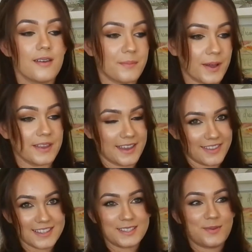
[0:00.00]
But yeah,
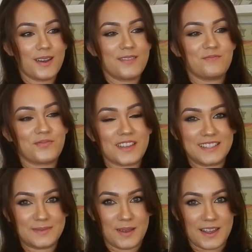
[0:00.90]
this one
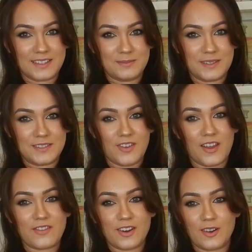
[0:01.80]
is my husband's
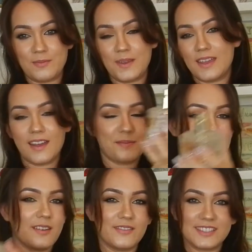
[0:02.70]
favorite on me. I
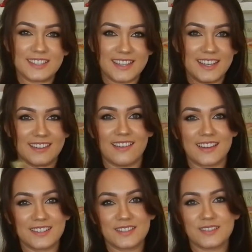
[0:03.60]
mean, obviously he
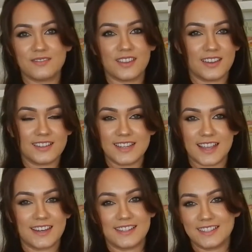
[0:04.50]
likes the
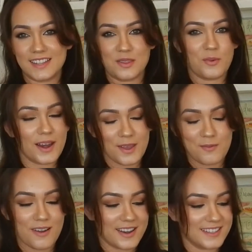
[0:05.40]
Decadence and the wedding
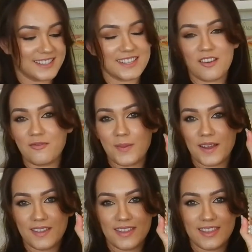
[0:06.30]
one and stuff,
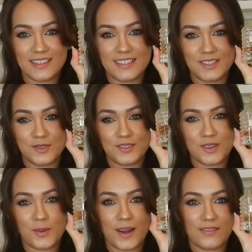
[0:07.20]
but this is
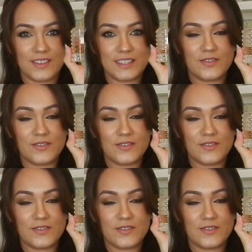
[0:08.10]
also one of his